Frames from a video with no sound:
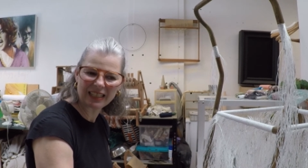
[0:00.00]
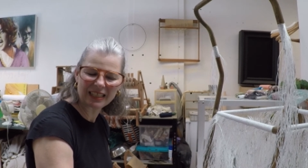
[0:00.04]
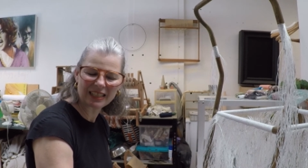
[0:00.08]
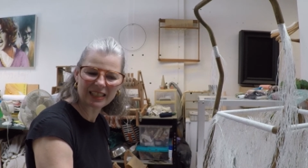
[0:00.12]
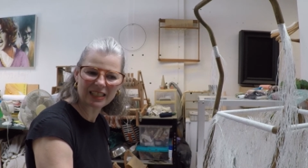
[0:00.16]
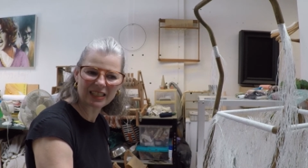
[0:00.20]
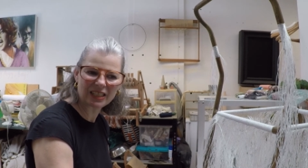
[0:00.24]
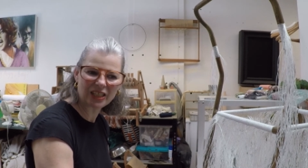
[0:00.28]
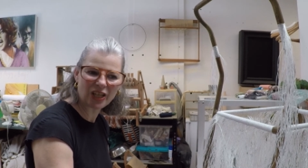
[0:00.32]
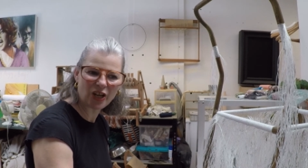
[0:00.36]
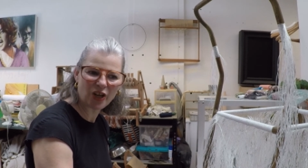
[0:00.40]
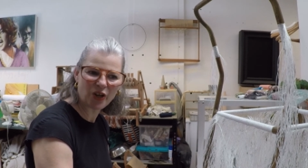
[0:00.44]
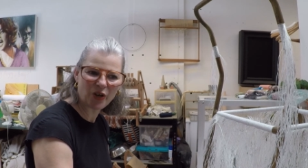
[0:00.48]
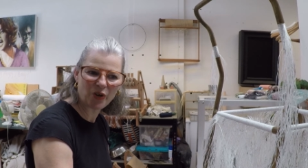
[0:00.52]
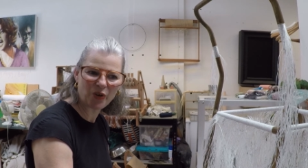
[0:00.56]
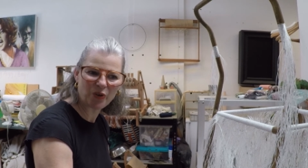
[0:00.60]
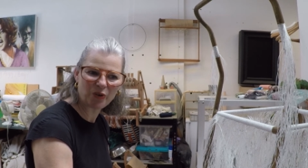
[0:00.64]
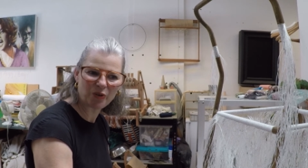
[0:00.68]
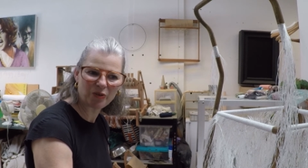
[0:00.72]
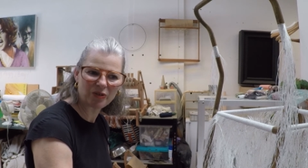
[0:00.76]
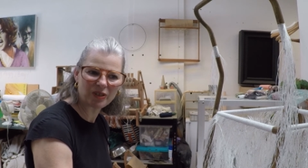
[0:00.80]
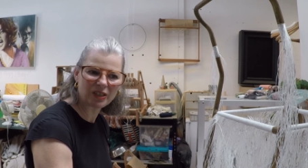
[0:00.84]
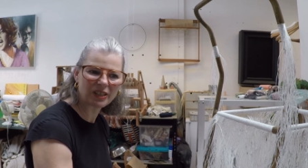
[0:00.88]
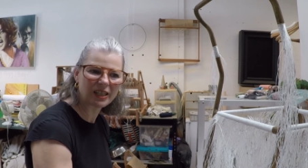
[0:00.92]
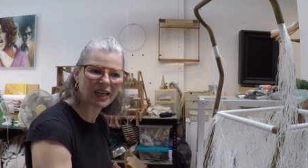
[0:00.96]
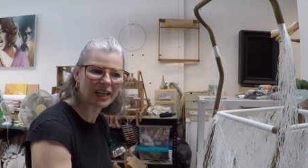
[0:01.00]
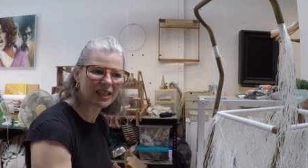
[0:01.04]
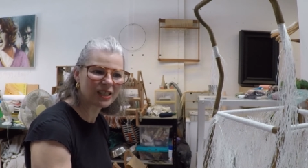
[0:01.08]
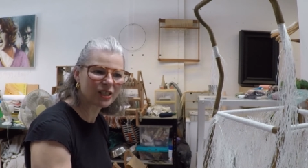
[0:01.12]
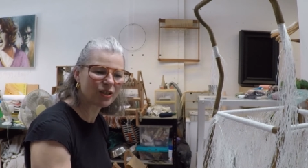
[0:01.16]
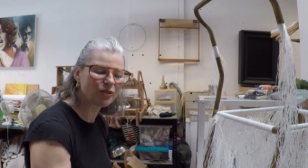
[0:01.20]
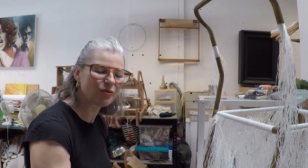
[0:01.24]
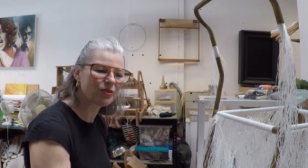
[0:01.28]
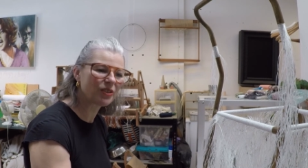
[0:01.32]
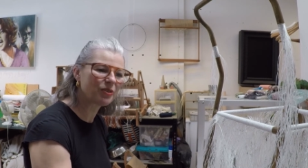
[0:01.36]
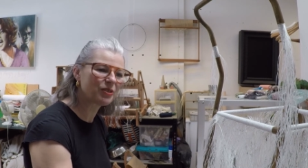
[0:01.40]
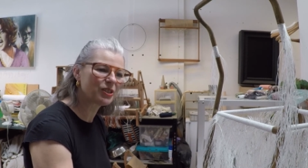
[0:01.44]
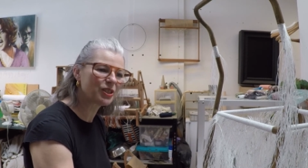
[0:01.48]
So
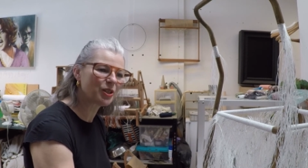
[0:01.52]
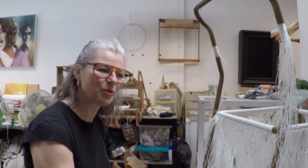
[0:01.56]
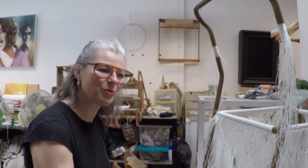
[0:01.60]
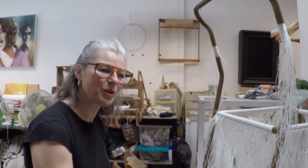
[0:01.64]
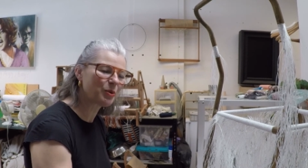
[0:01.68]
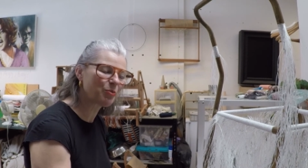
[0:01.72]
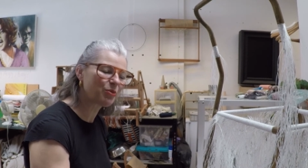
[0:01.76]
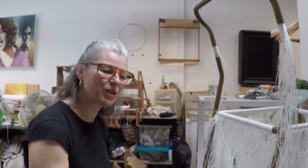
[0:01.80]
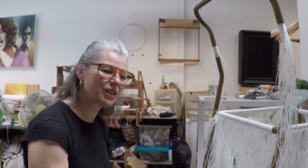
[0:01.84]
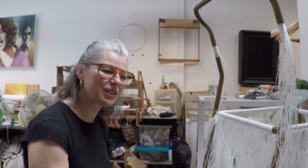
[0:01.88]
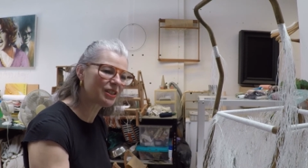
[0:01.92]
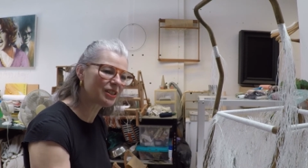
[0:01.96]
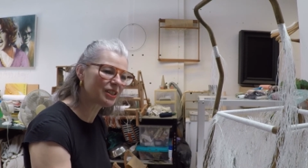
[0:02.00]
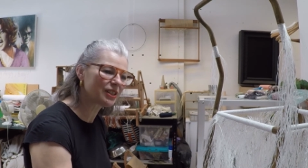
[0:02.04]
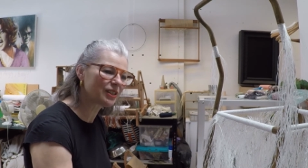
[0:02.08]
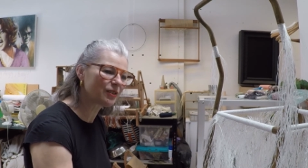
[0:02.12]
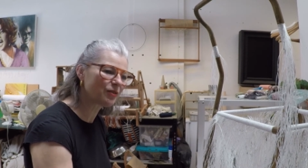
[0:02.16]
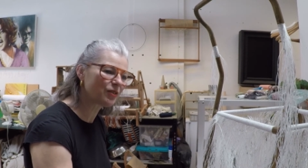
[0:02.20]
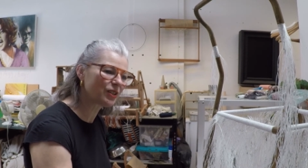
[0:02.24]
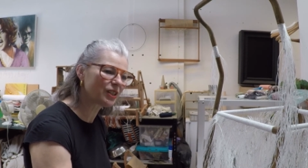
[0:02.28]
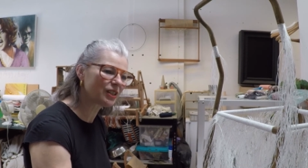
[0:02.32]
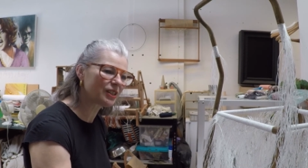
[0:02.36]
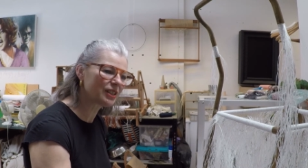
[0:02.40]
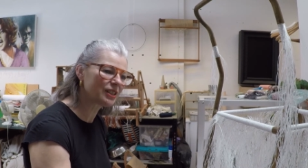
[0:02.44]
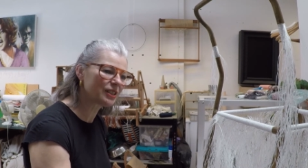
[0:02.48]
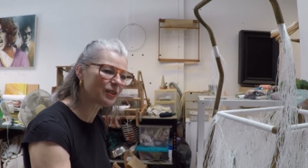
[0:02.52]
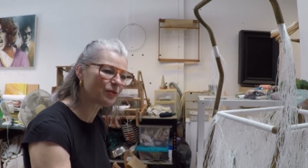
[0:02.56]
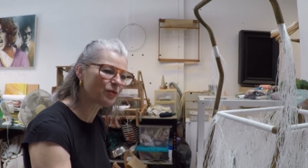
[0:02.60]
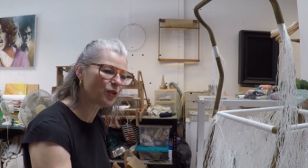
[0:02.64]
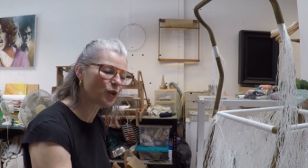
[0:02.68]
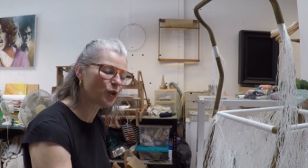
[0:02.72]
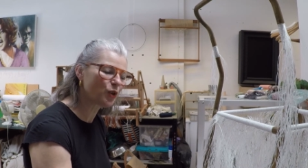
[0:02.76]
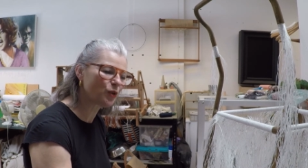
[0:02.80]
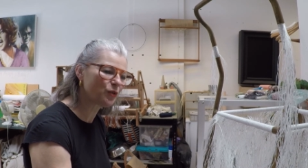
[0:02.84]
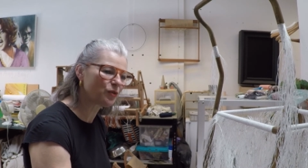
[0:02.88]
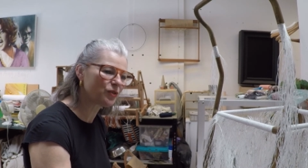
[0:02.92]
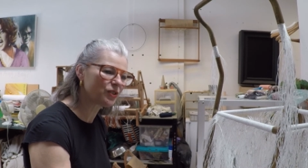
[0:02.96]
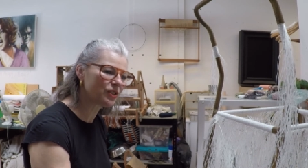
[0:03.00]
my practice has
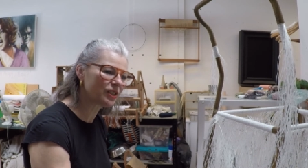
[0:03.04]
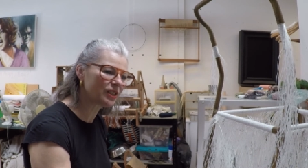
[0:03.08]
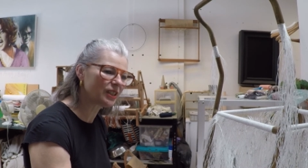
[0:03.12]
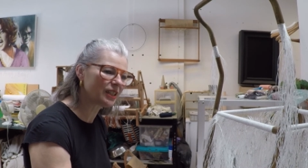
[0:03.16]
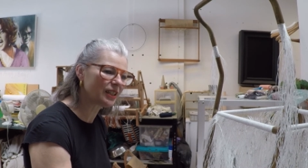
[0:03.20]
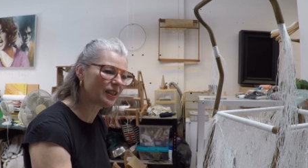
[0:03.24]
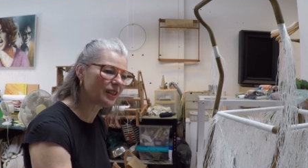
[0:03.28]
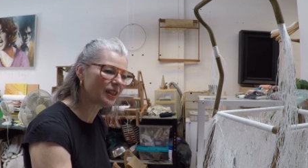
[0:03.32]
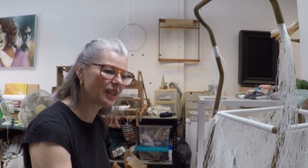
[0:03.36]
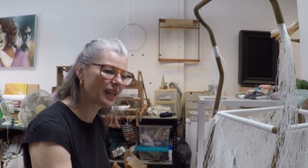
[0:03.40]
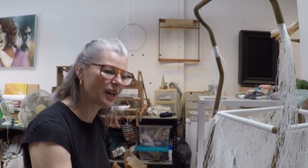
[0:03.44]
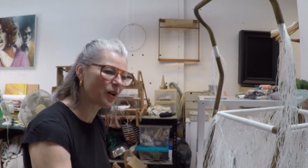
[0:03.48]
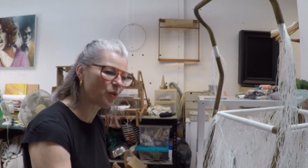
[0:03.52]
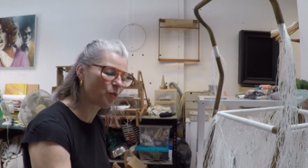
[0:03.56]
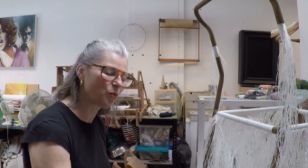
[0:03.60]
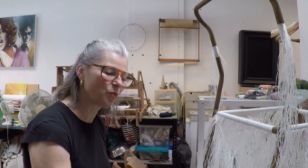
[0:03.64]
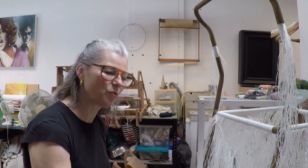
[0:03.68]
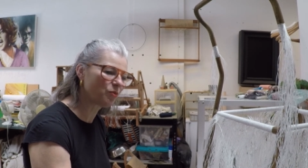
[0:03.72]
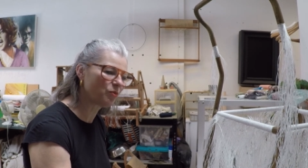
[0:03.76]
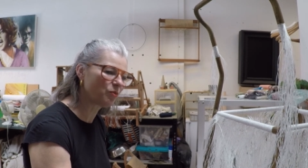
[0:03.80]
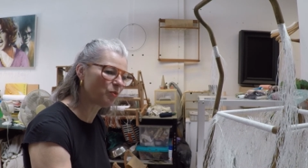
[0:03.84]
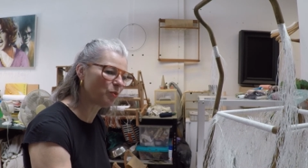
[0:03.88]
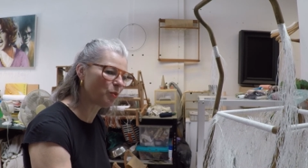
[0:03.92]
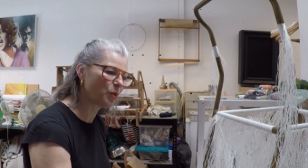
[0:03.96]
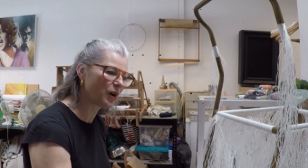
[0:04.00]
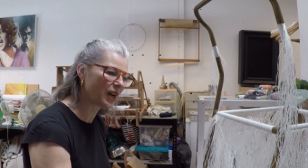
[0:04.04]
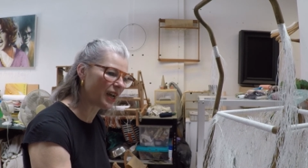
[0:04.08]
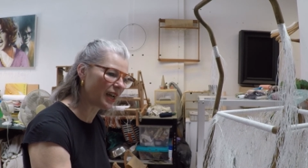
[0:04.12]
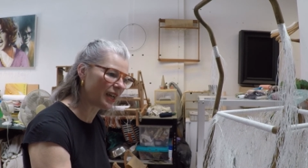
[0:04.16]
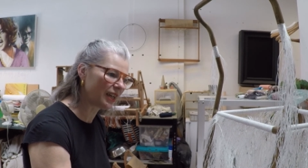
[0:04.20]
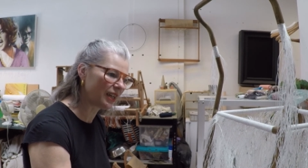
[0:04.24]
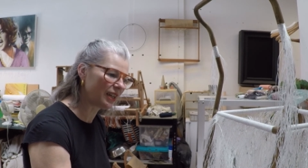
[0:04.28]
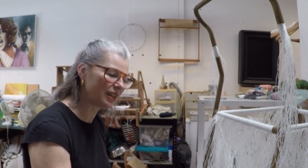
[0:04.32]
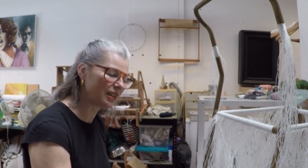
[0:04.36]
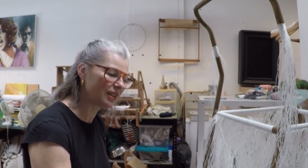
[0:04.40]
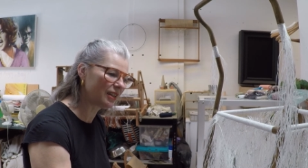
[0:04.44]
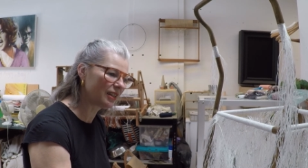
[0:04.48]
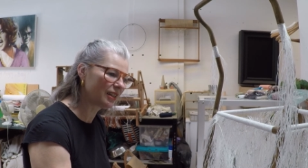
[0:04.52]
evolved in that
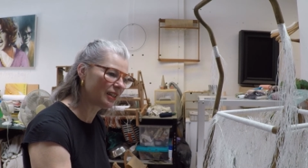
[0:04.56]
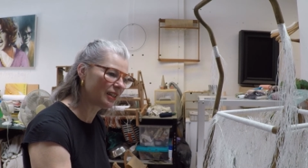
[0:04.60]
way.